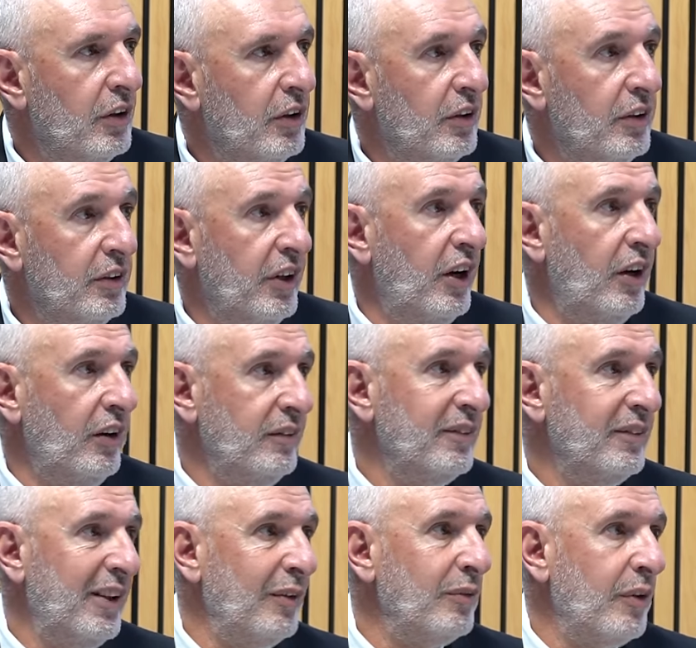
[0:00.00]
You know,
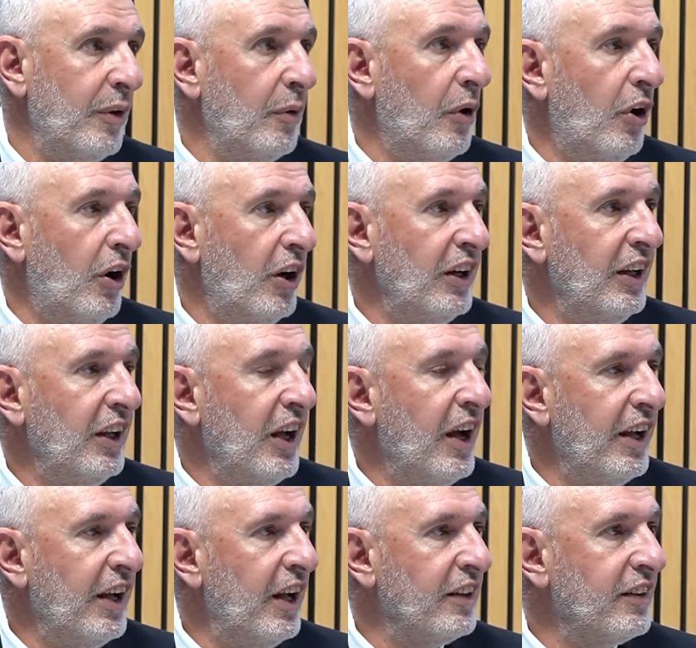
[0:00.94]
they were hardly
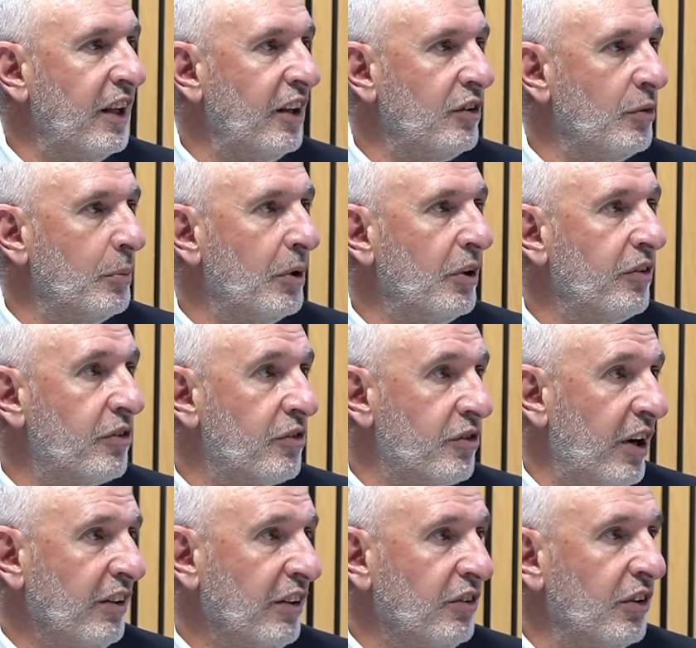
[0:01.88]
going out there to build
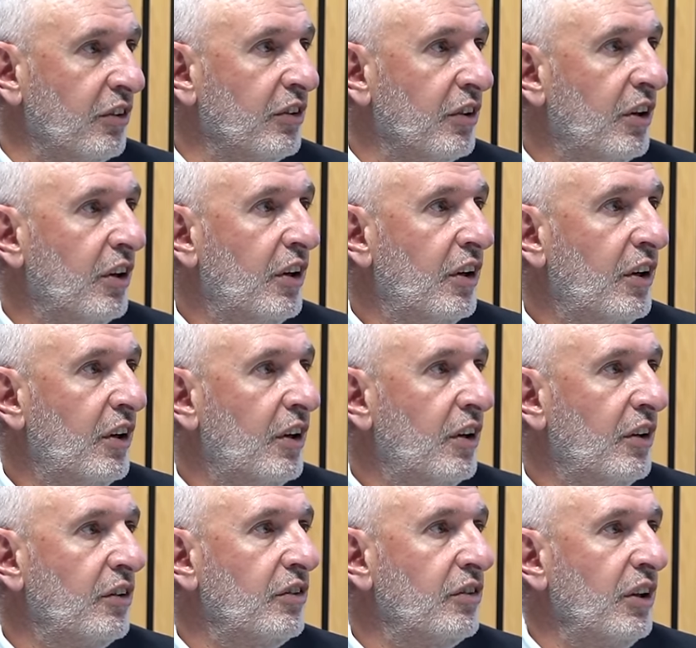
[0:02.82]
structures.
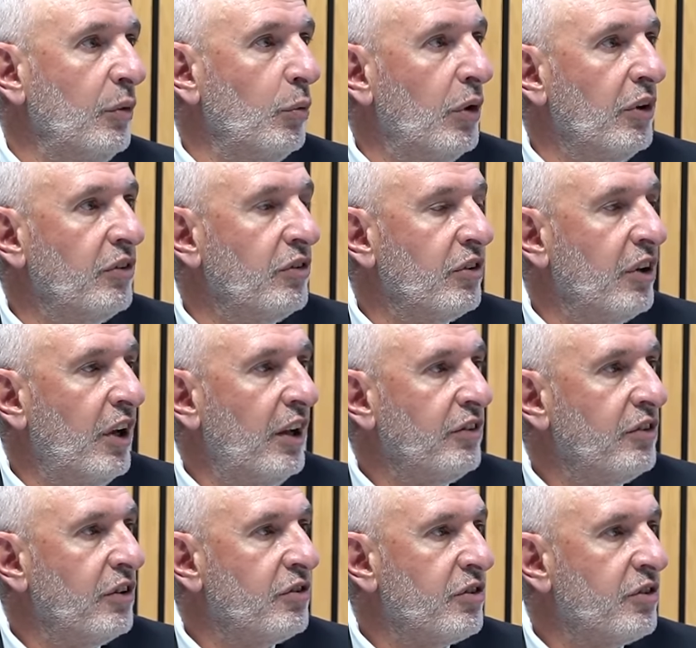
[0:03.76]
She was
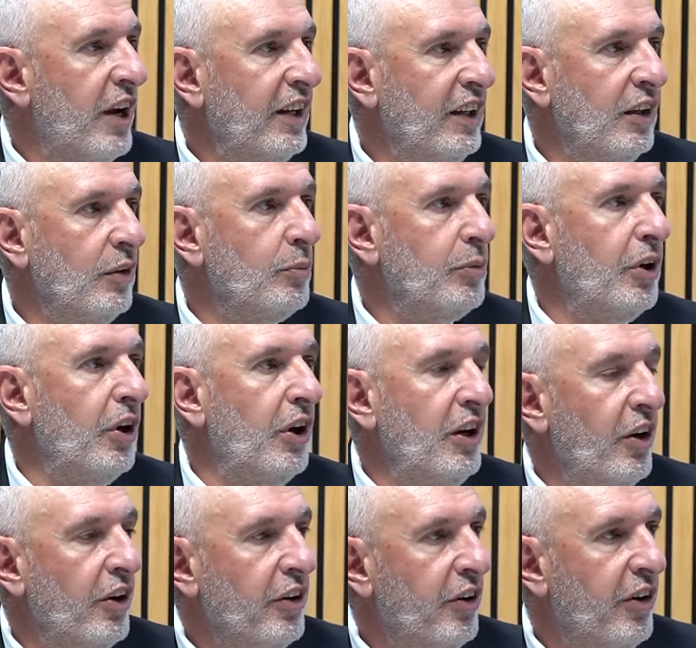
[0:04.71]
just trading
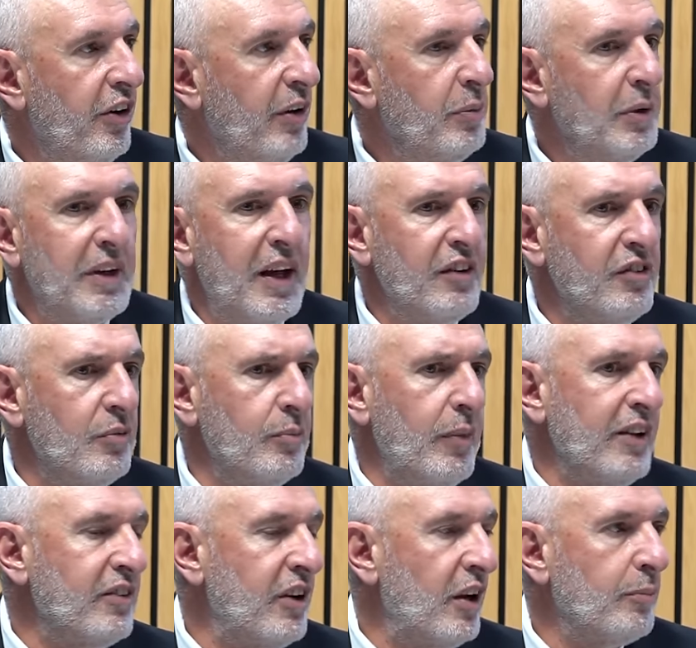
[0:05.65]
purely on her reputation,
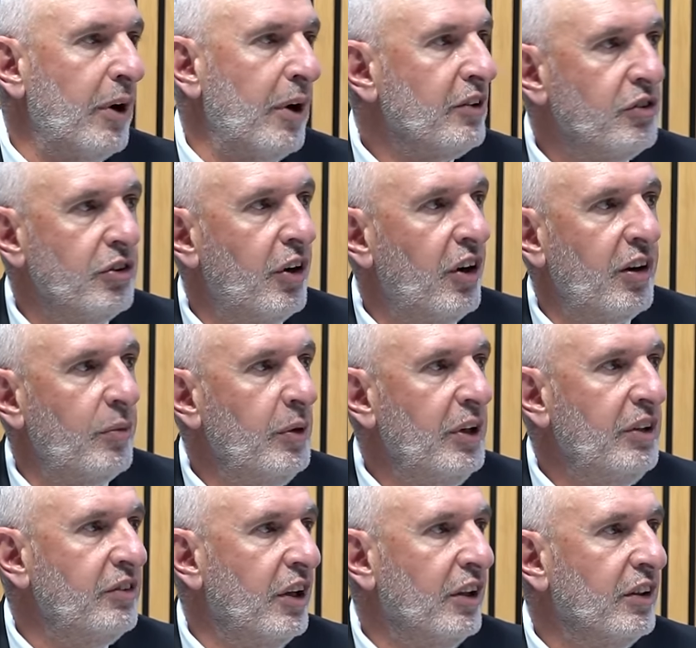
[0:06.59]
much like Bantu
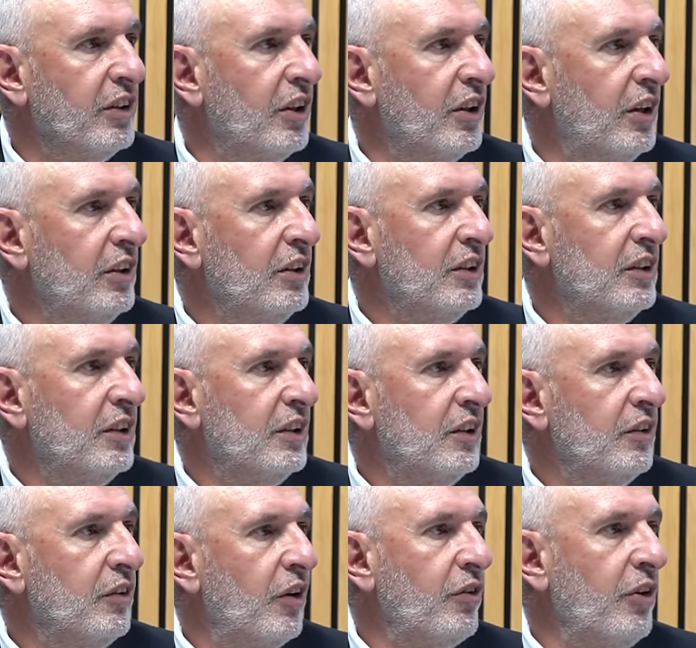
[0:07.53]
Holomisa, you know.
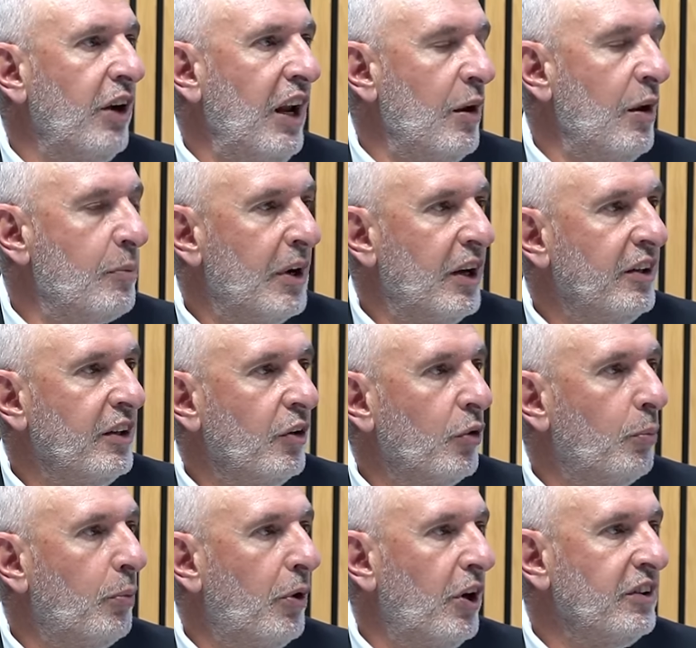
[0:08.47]
Not really a
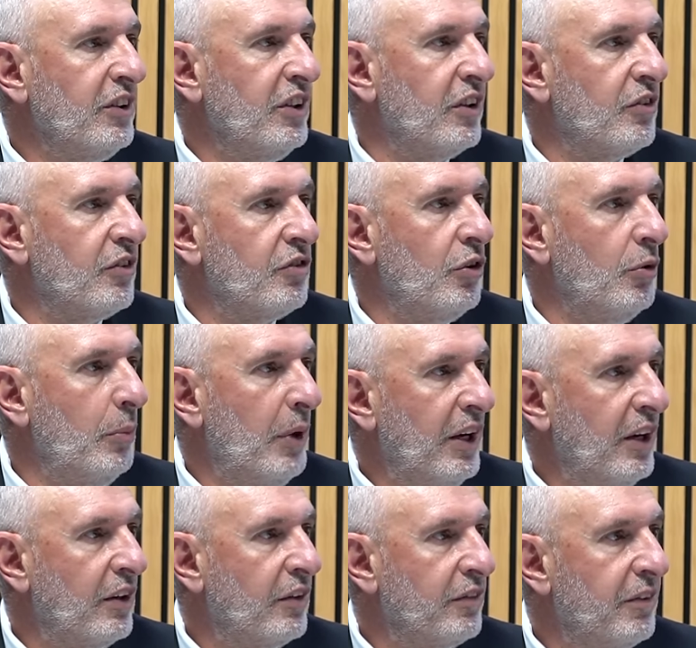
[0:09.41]
political party, it's two
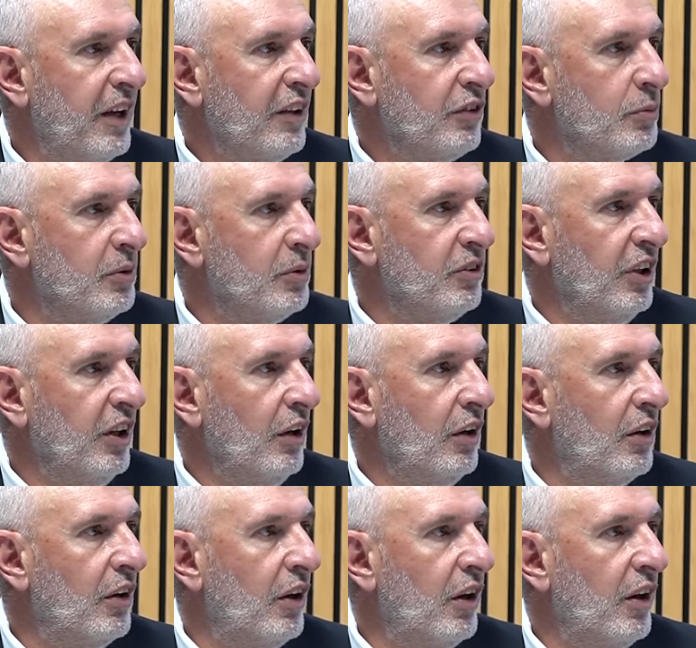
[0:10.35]
men and a fax machine,
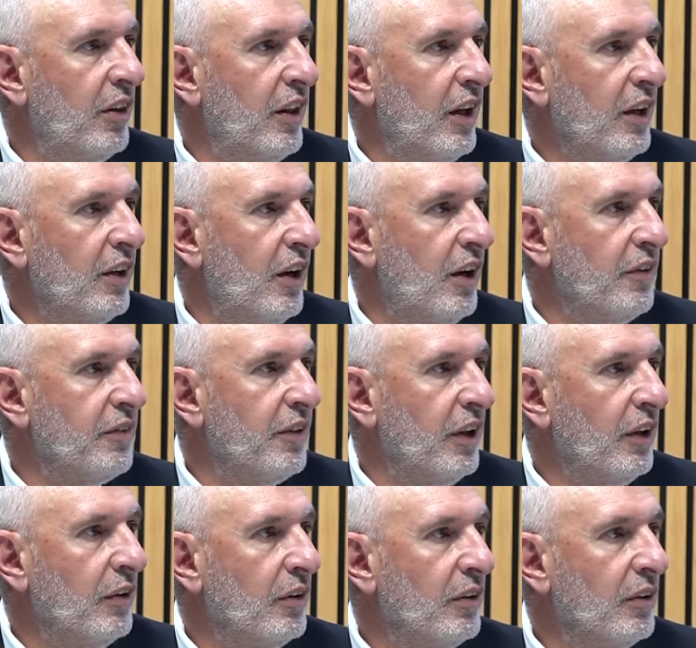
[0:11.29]
you know, that kind of thing.